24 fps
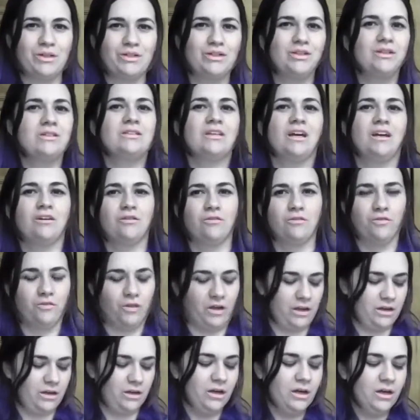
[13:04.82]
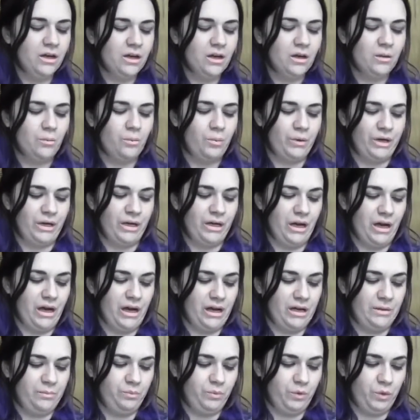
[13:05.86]
budgets aren't fun, but
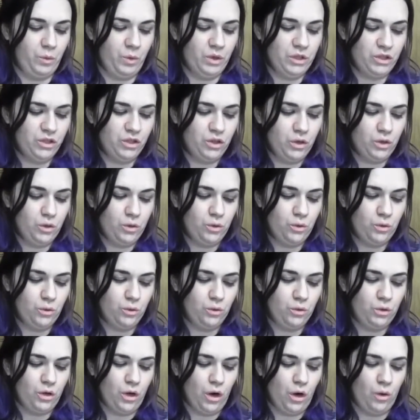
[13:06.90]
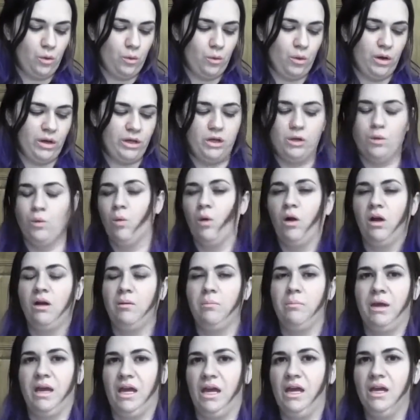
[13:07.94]
once you know what you want
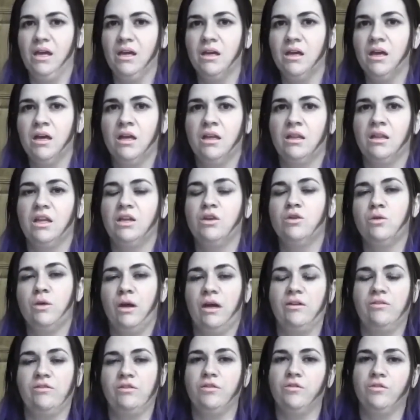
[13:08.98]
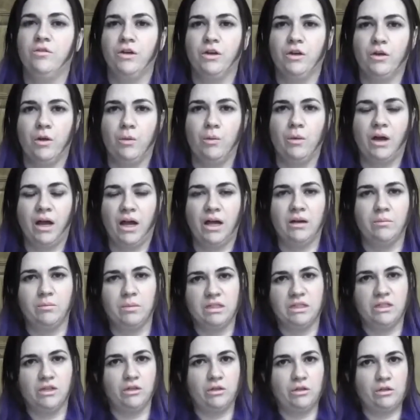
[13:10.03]
to make, then you have to figure out what kind of
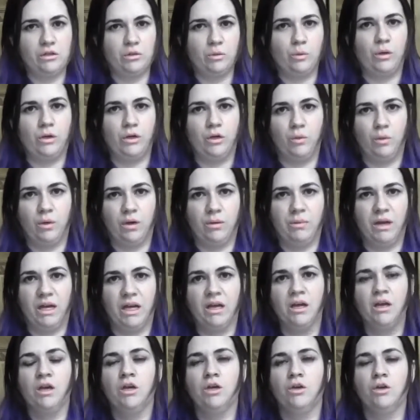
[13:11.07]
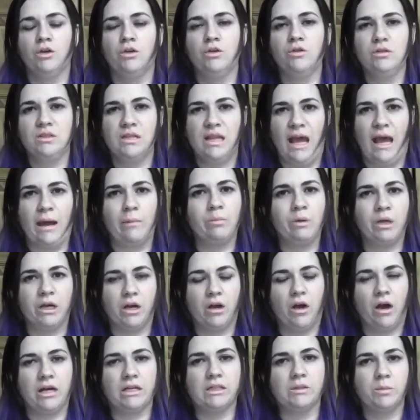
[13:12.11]
materials you want to make. You can use an app like
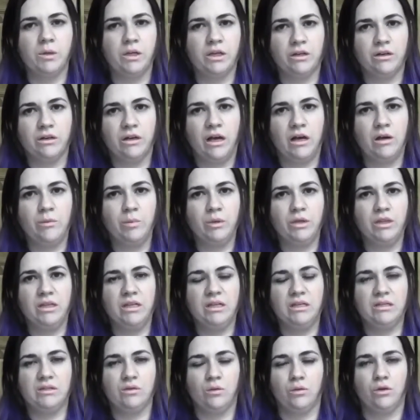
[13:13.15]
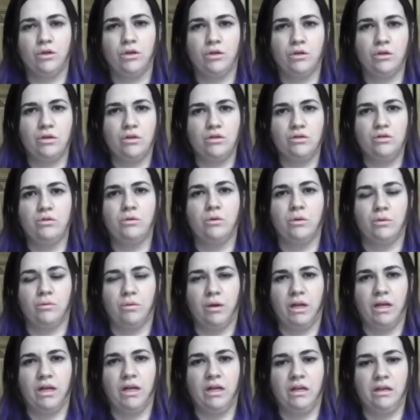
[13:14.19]
Cosplanner to help with this, or you can do it
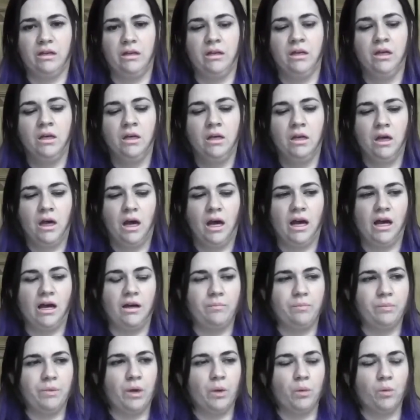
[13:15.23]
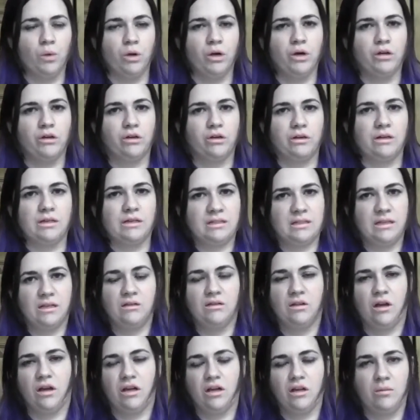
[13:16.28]
right in a Word or an Excel
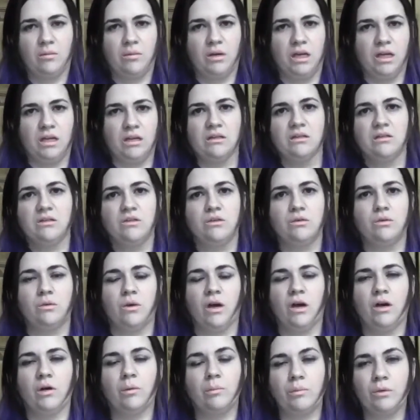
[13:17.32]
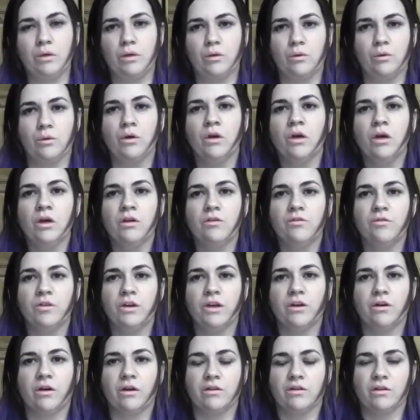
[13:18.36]
document to help you
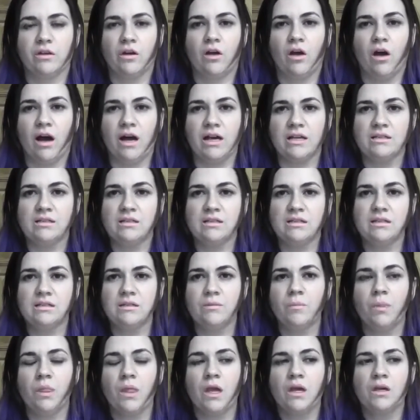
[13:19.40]
figure out the costs.